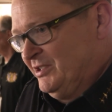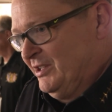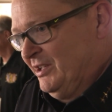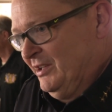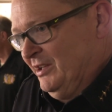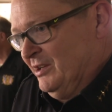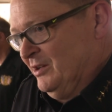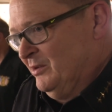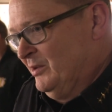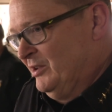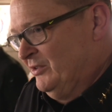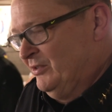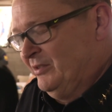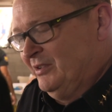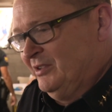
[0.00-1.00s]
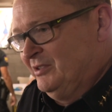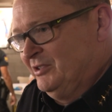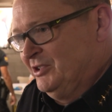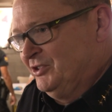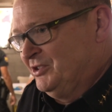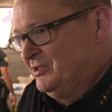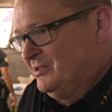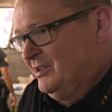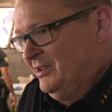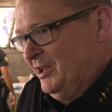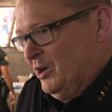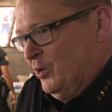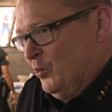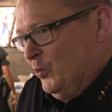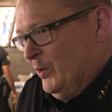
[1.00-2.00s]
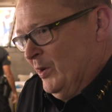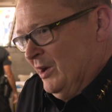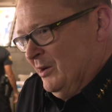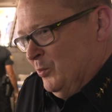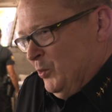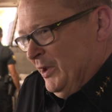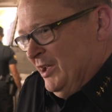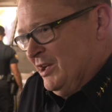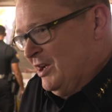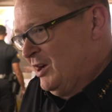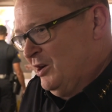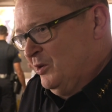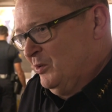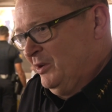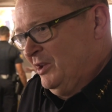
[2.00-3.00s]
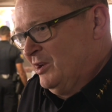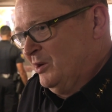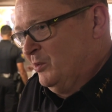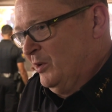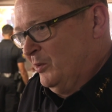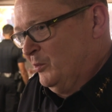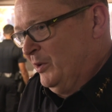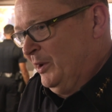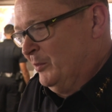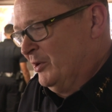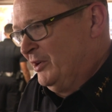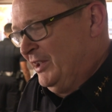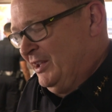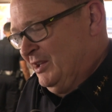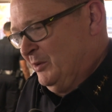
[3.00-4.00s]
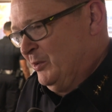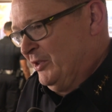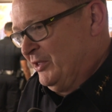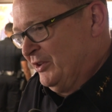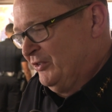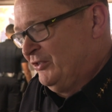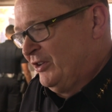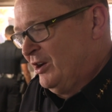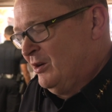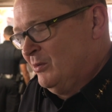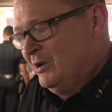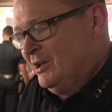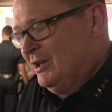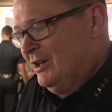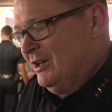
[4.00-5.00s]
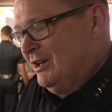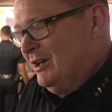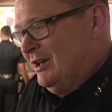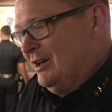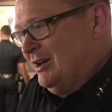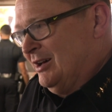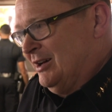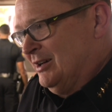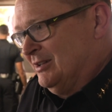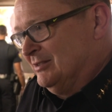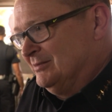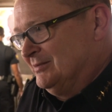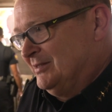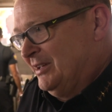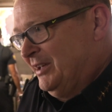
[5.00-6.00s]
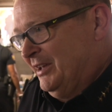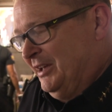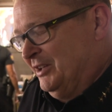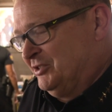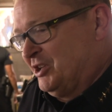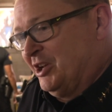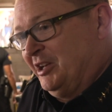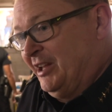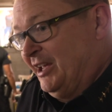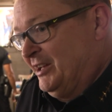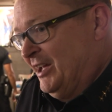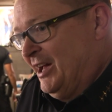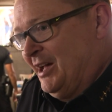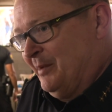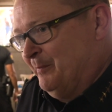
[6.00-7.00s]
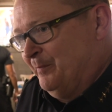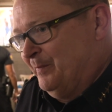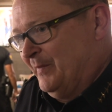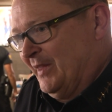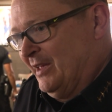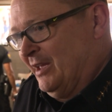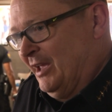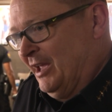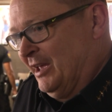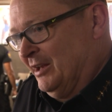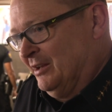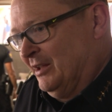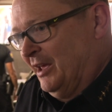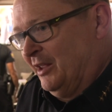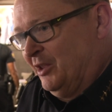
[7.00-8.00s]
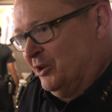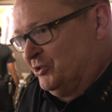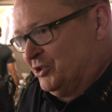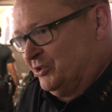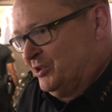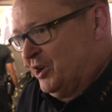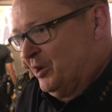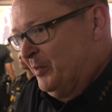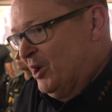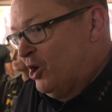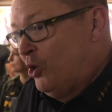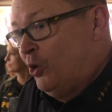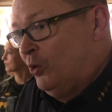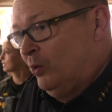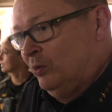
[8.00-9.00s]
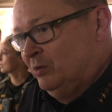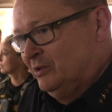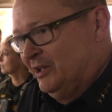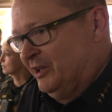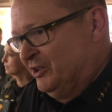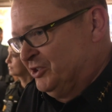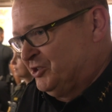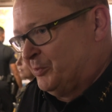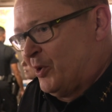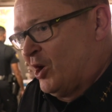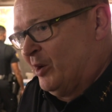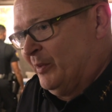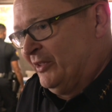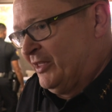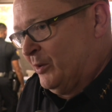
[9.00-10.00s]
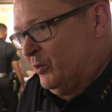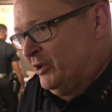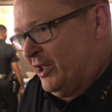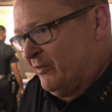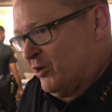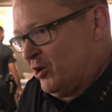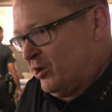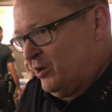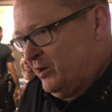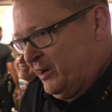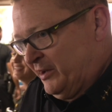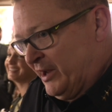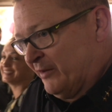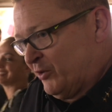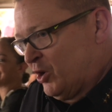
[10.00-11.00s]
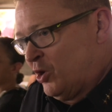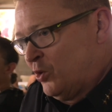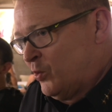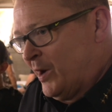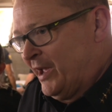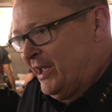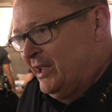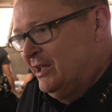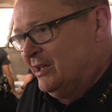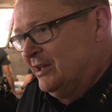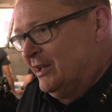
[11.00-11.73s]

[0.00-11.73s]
And, you know, it's just, you know, a week ago, you know, we, we were dealing with this. So uh, it's going to take time. And, and there's going to be a hole in this department that will never, never go away.